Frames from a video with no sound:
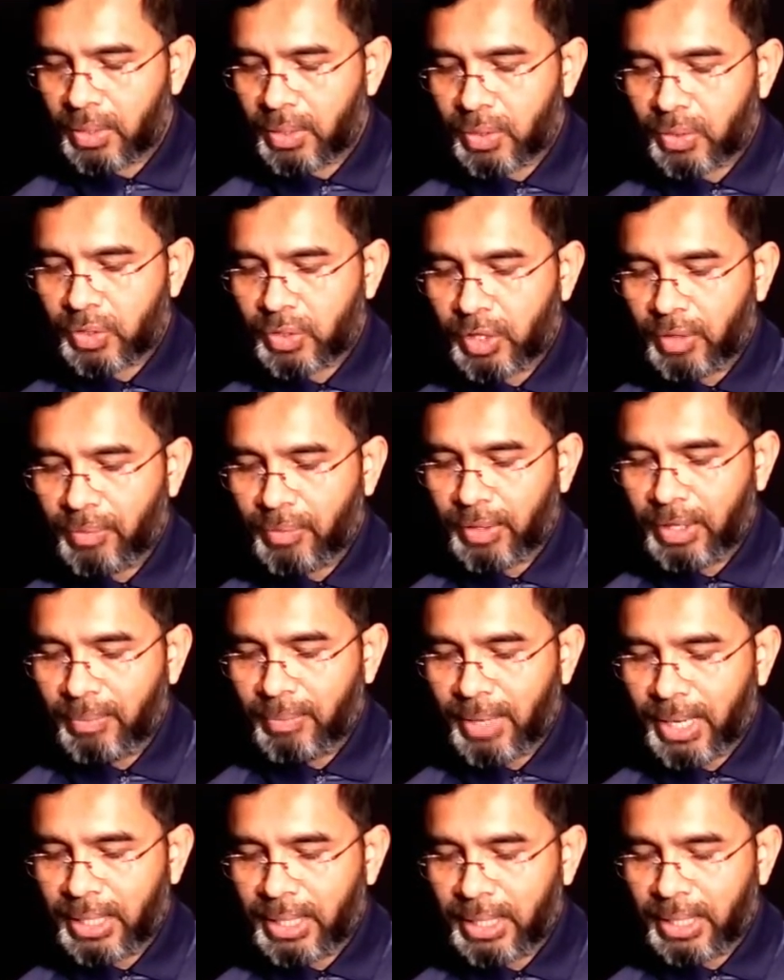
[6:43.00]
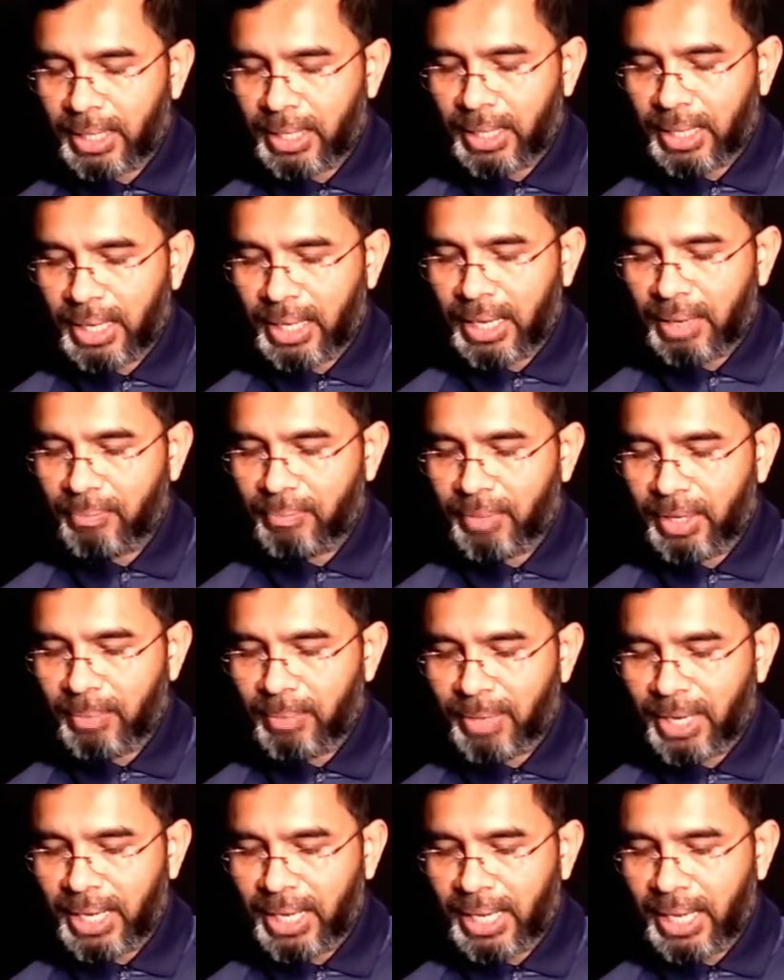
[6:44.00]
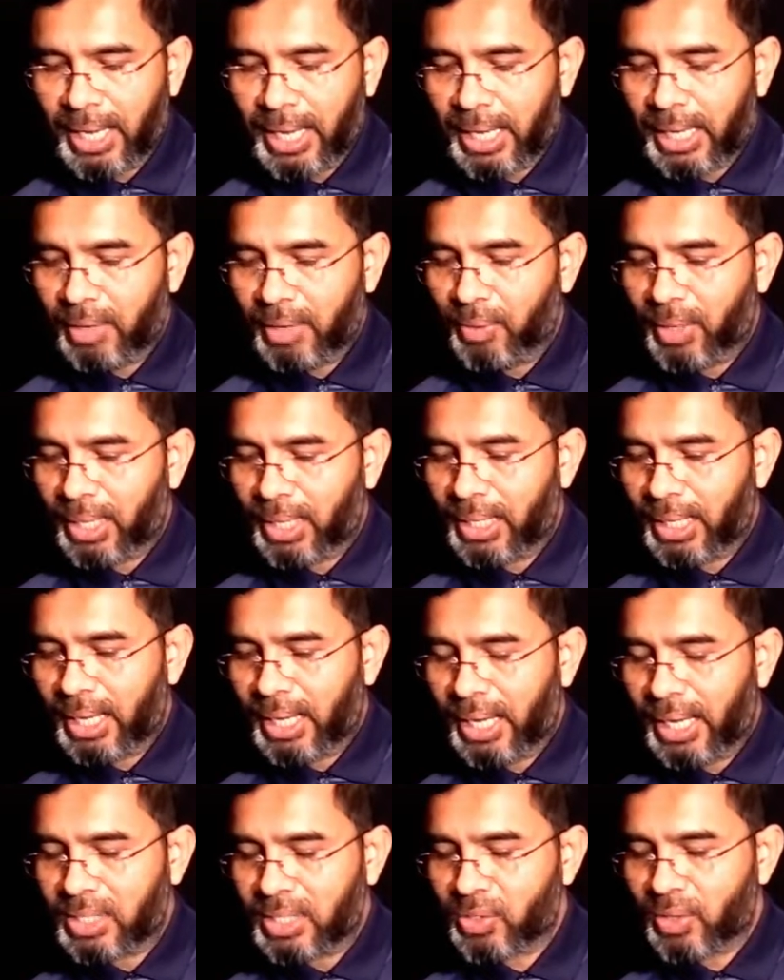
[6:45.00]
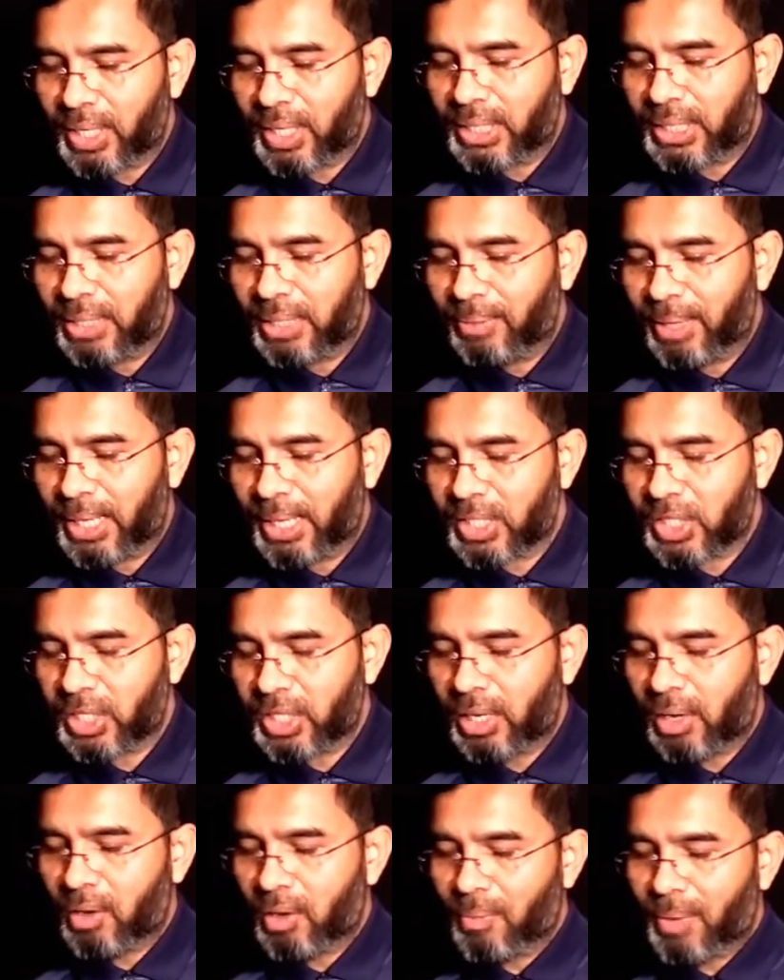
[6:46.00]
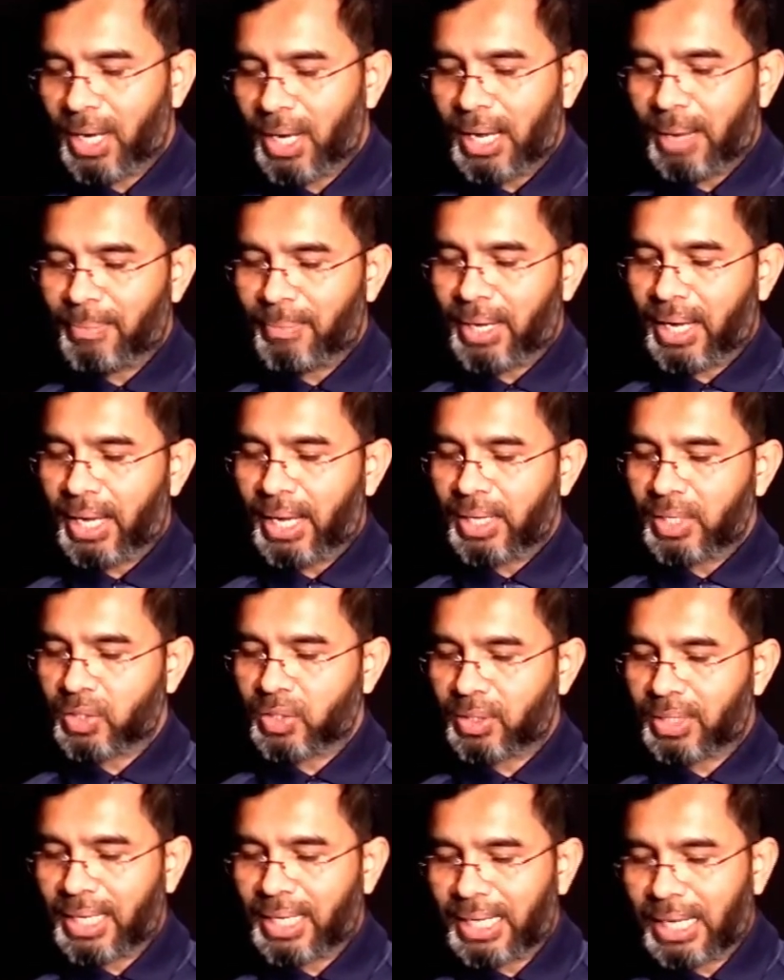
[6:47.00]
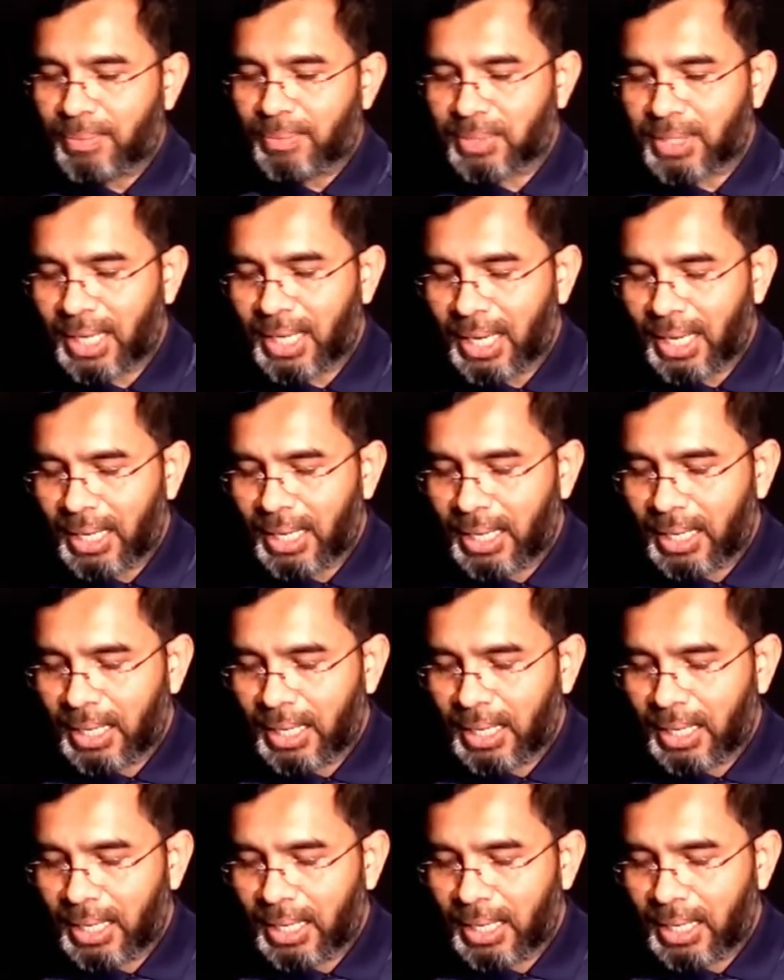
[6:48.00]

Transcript: so if we divide mv by a, you get hy t minus ti over lambda i. So that gives the